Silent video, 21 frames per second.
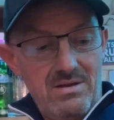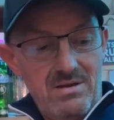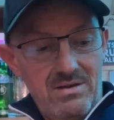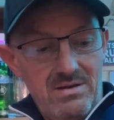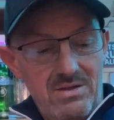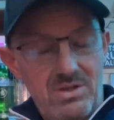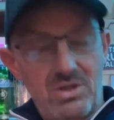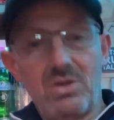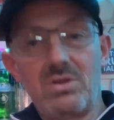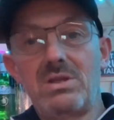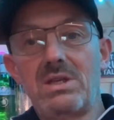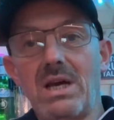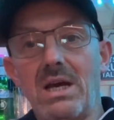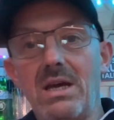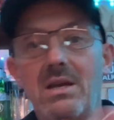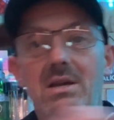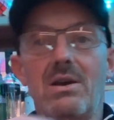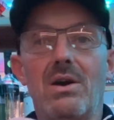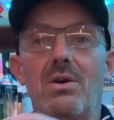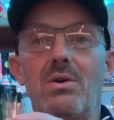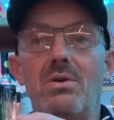to
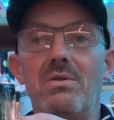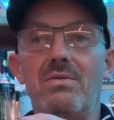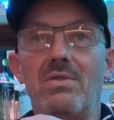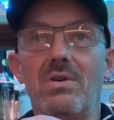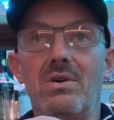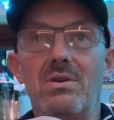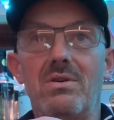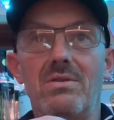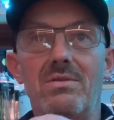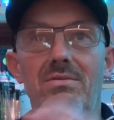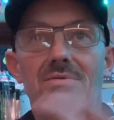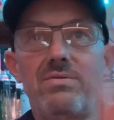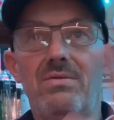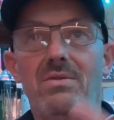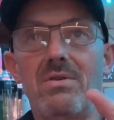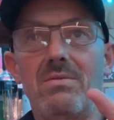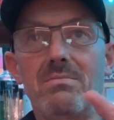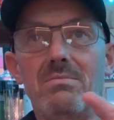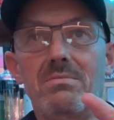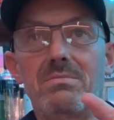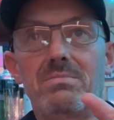take over
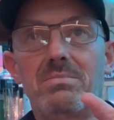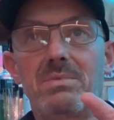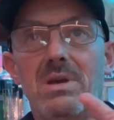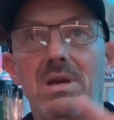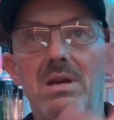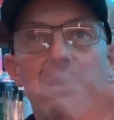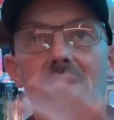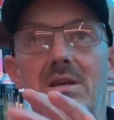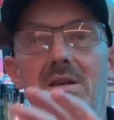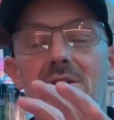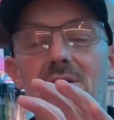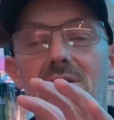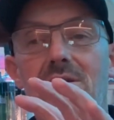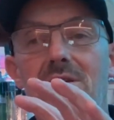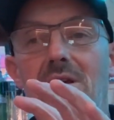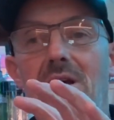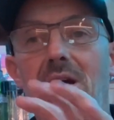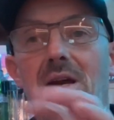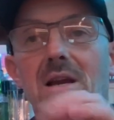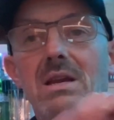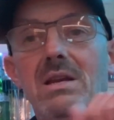from Guinness,
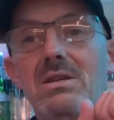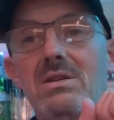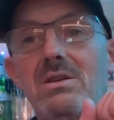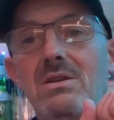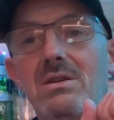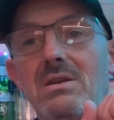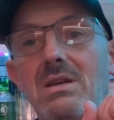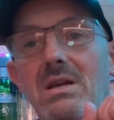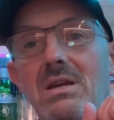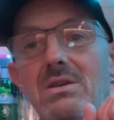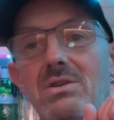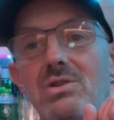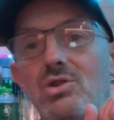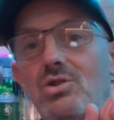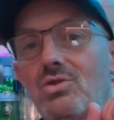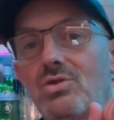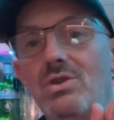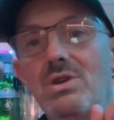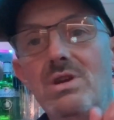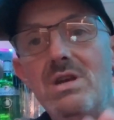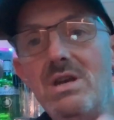and it's
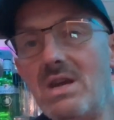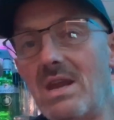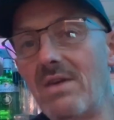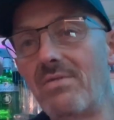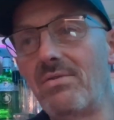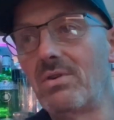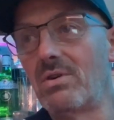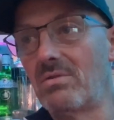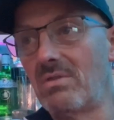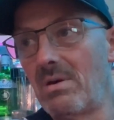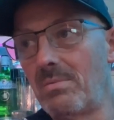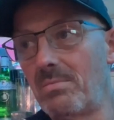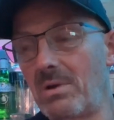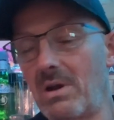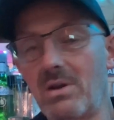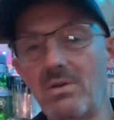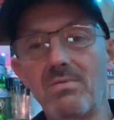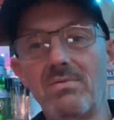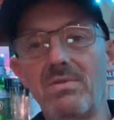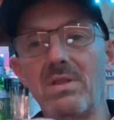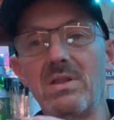just never going to happen. I
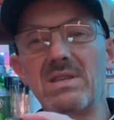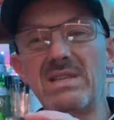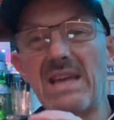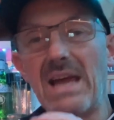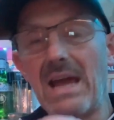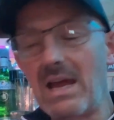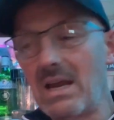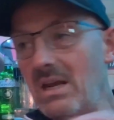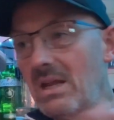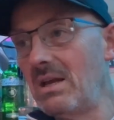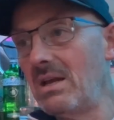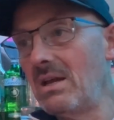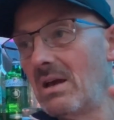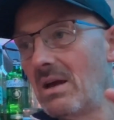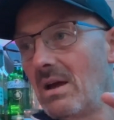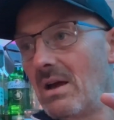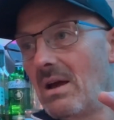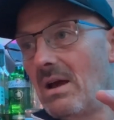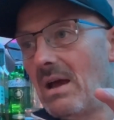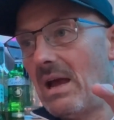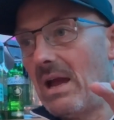don't think there's
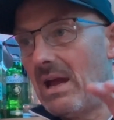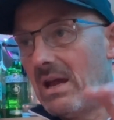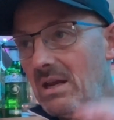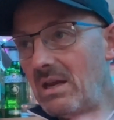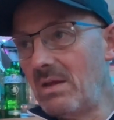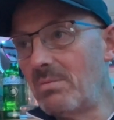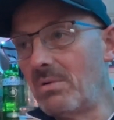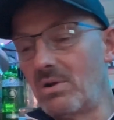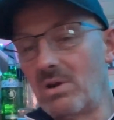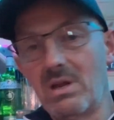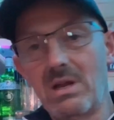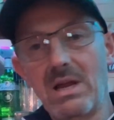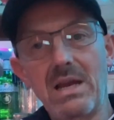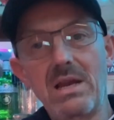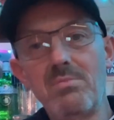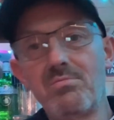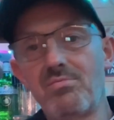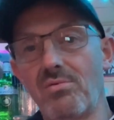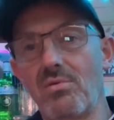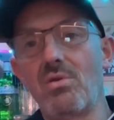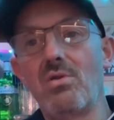anybody, any
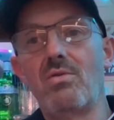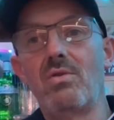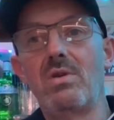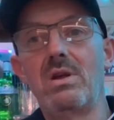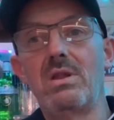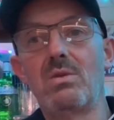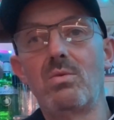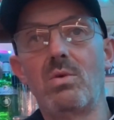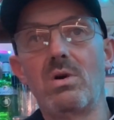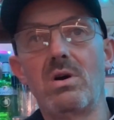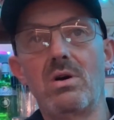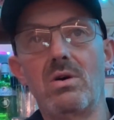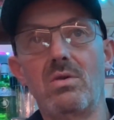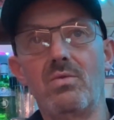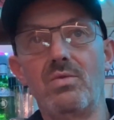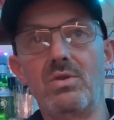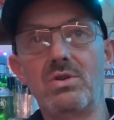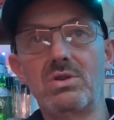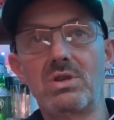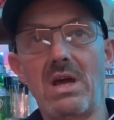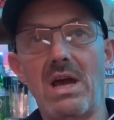brewery in the world
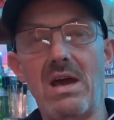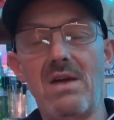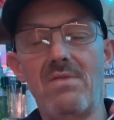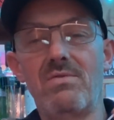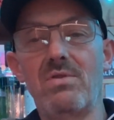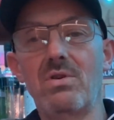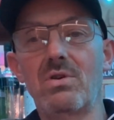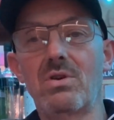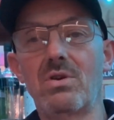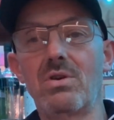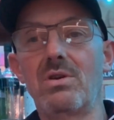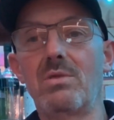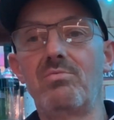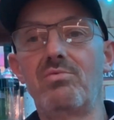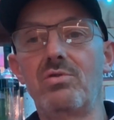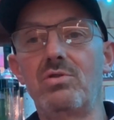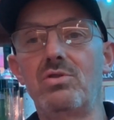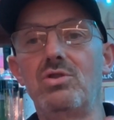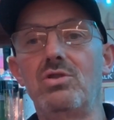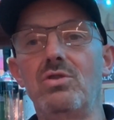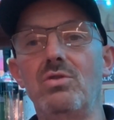that's ever going to
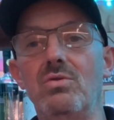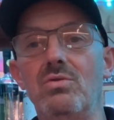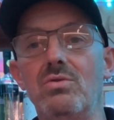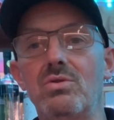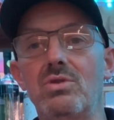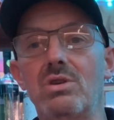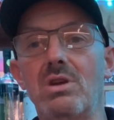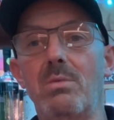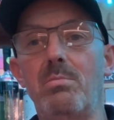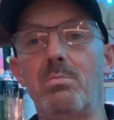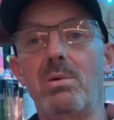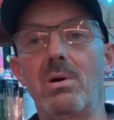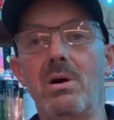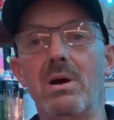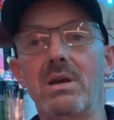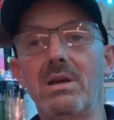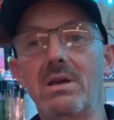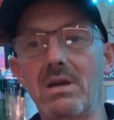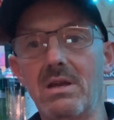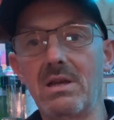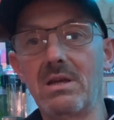produce a pint of
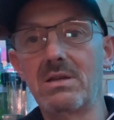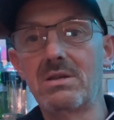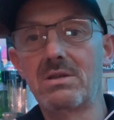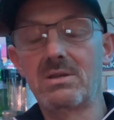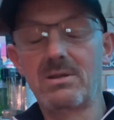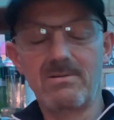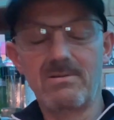Guinness.